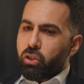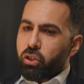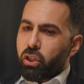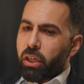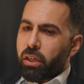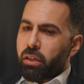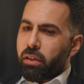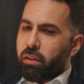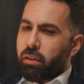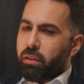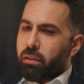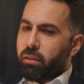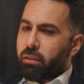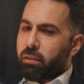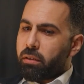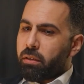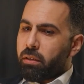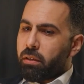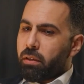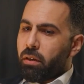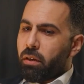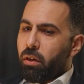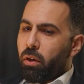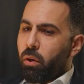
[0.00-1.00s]
check
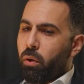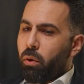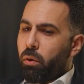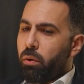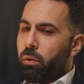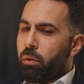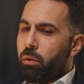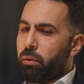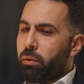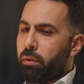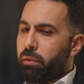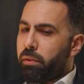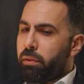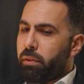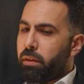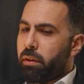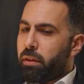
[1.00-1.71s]
all